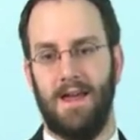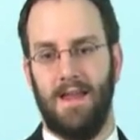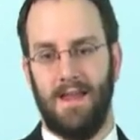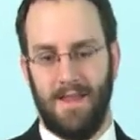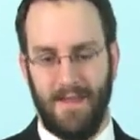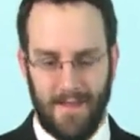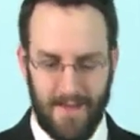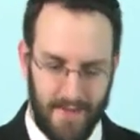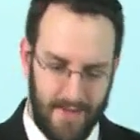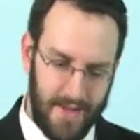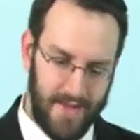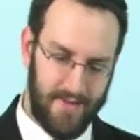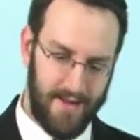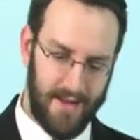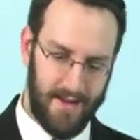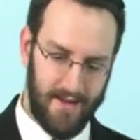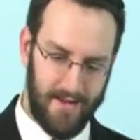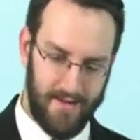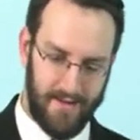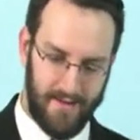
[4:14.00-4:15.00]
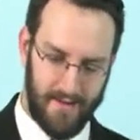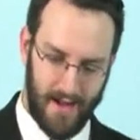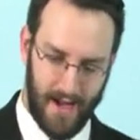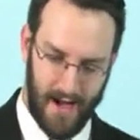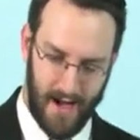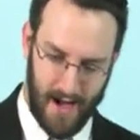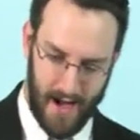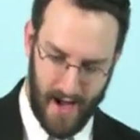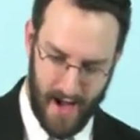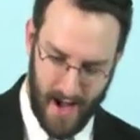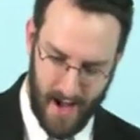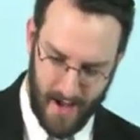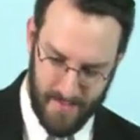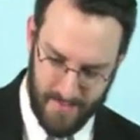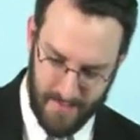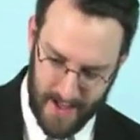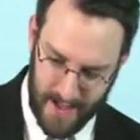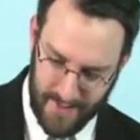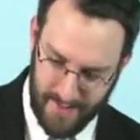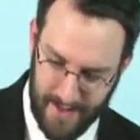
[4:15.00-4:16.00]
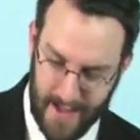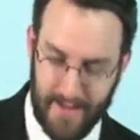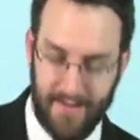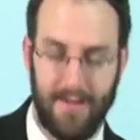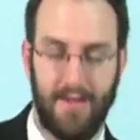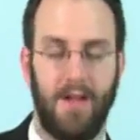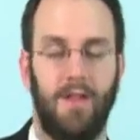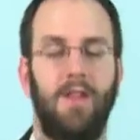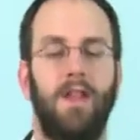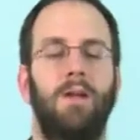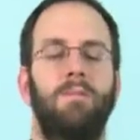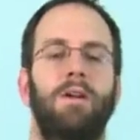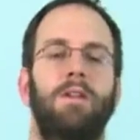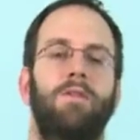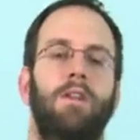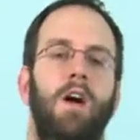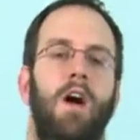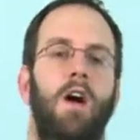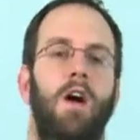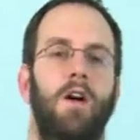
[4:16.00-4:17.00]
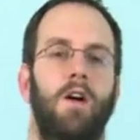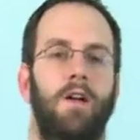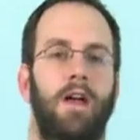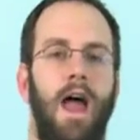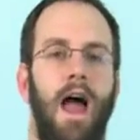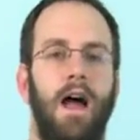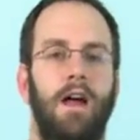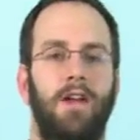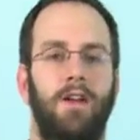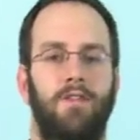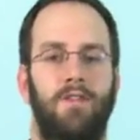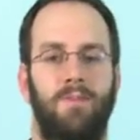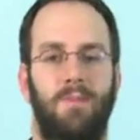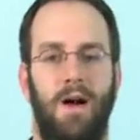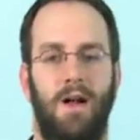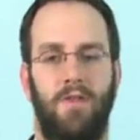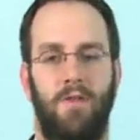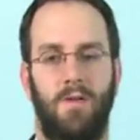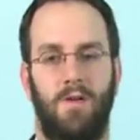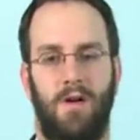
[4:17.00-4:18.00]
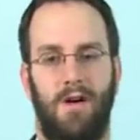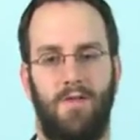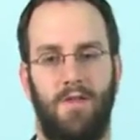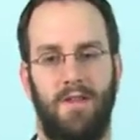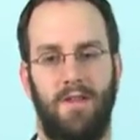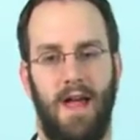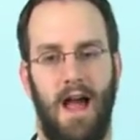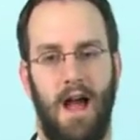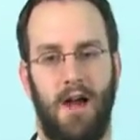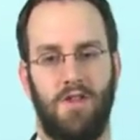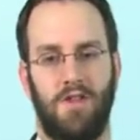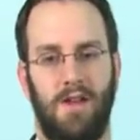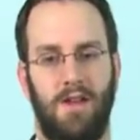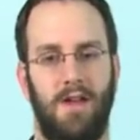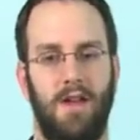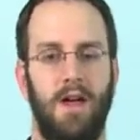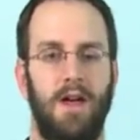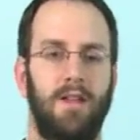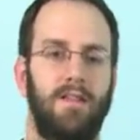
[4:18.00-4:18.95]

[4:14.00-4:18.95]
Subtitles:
this is, it's a little bit of an art how you respond to an office action.